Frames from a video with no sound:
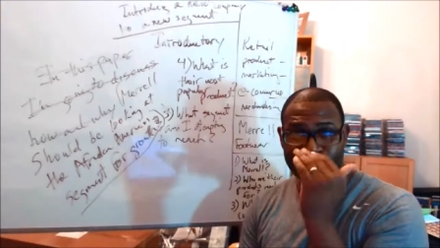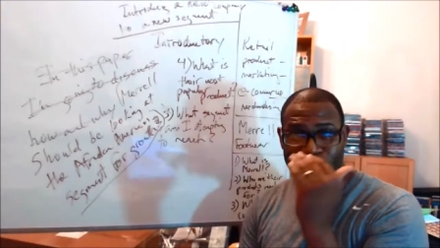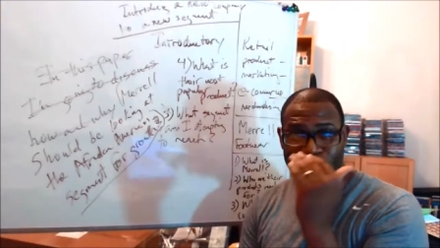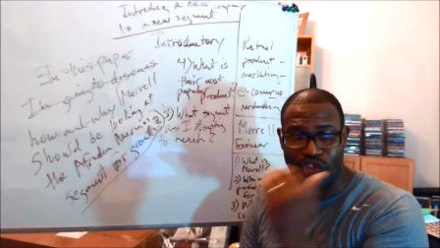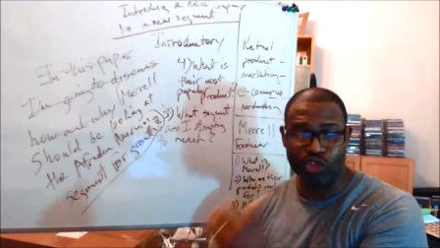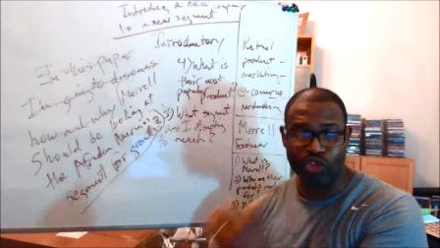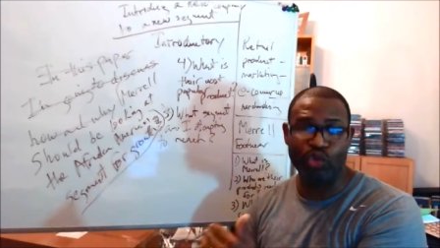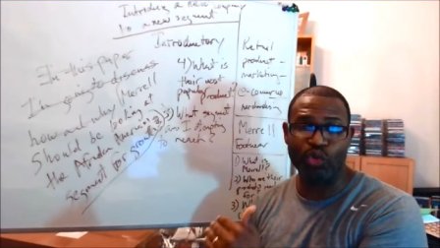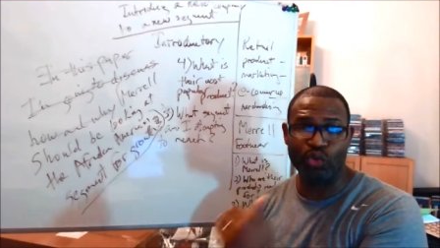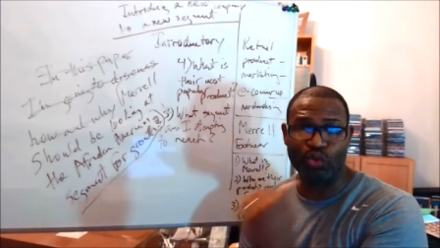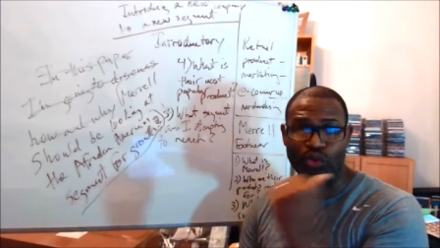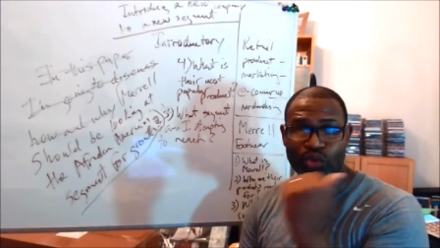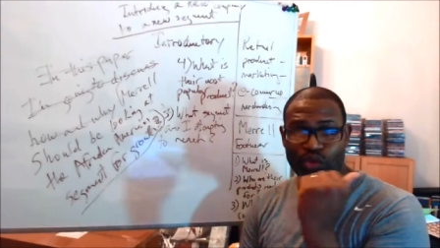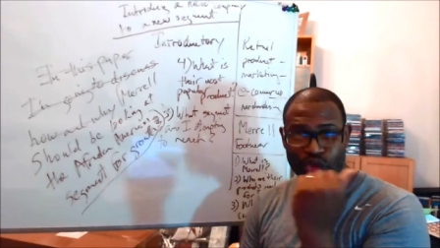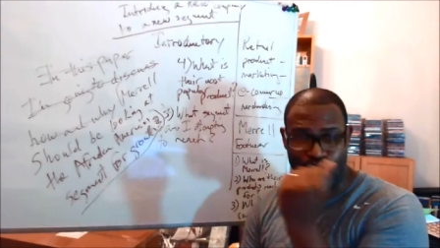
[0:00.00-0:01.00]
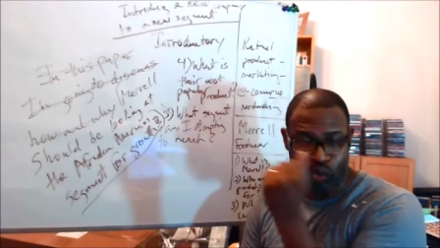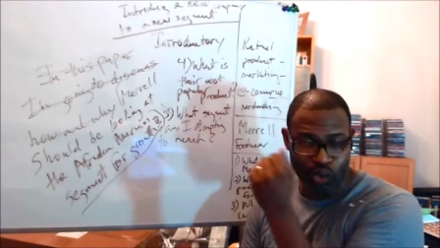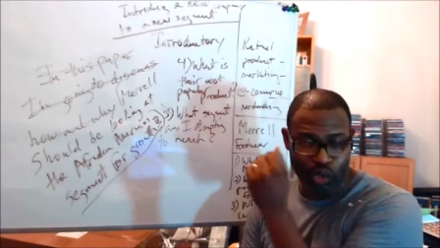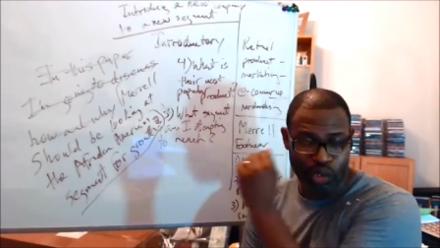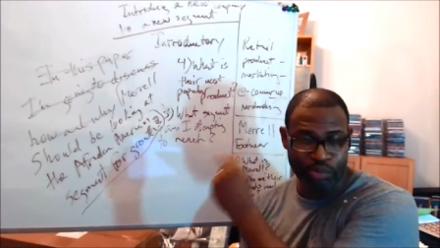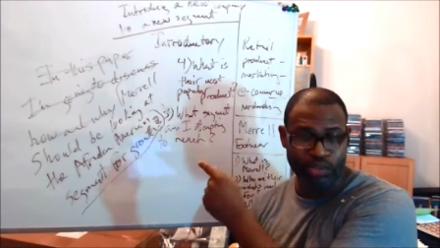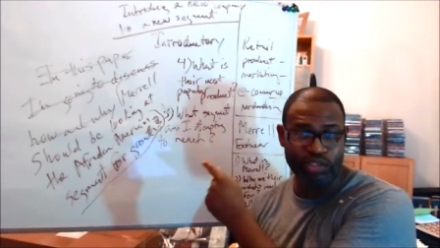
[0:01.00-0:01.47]
to
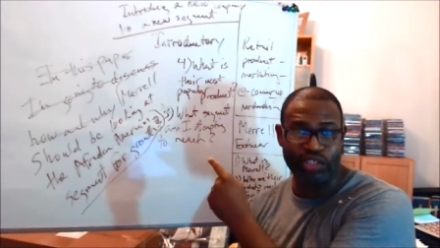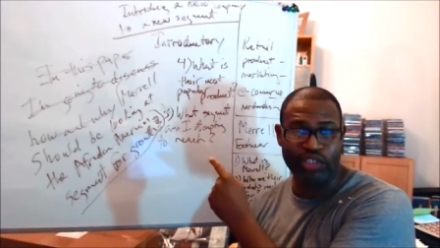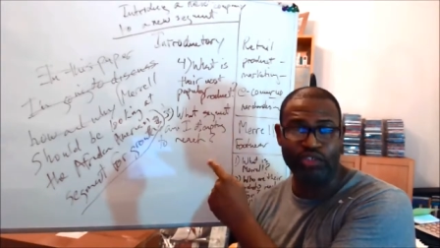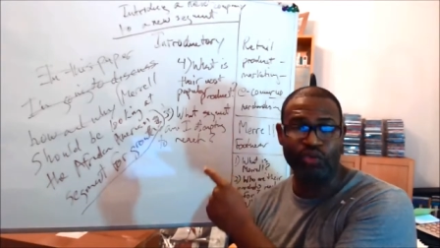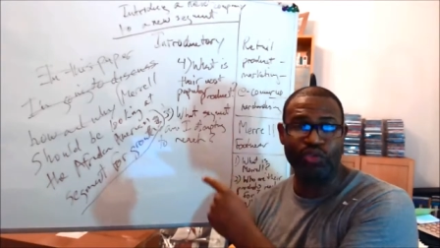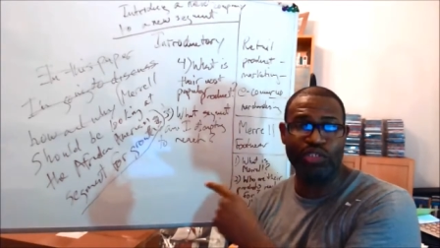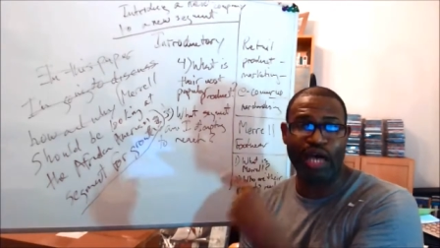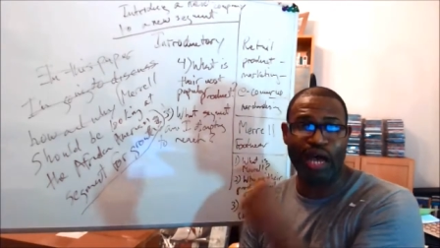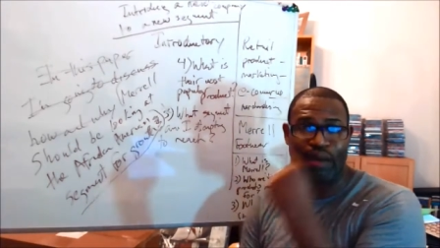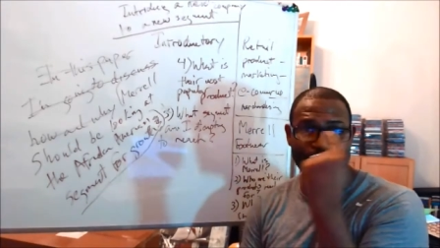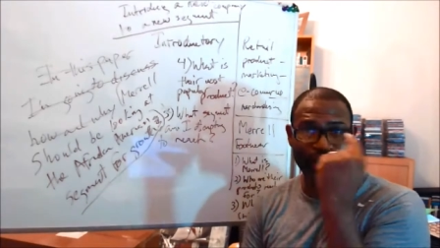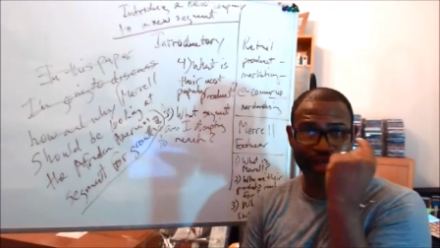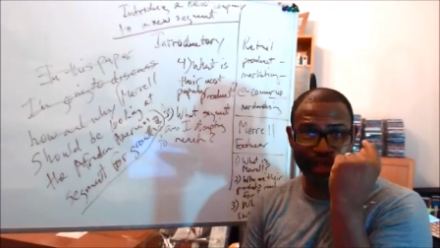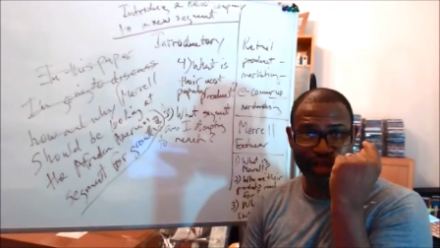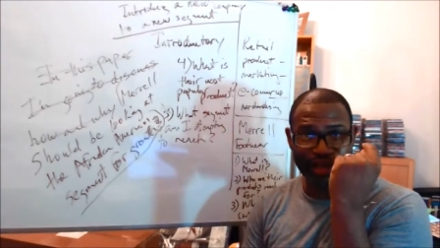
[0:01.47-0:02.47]
your potential topic,